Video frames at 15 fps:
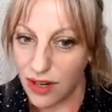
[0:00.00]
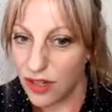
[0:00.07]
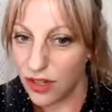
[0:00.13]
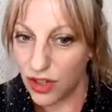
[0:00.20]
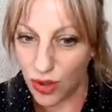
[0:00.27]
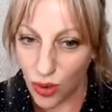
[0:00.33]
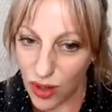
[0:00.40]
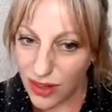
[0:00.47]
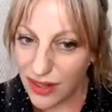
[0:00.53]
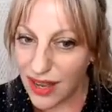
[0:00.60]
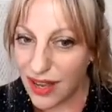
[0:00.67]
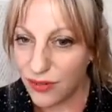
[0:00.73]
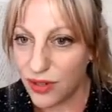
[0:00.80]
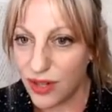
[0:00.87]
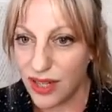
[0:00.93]
shortly
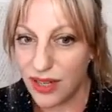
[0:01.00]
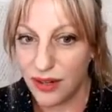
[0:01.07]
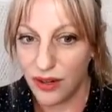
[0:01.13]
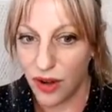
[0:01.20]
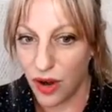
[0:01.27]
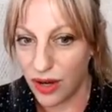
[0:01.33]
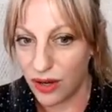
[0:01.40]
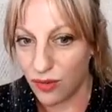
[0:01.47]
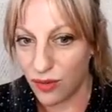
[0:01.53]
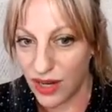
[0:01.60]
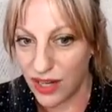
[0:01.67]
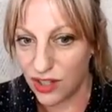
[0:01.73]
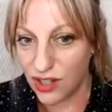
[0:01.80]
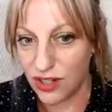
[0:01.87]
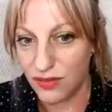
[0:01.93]
after the
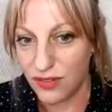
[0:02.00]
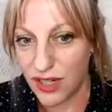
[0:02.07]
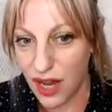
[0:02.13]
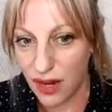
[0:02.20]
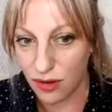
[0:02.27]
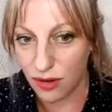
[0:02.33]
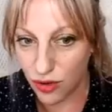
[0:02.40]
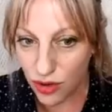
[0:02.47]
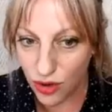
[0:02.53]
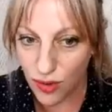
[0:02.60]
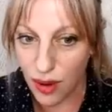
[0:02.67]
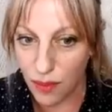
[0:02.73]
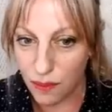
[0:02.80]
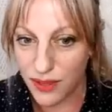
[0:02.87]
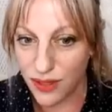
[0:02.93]
inauguration of Donald Trump.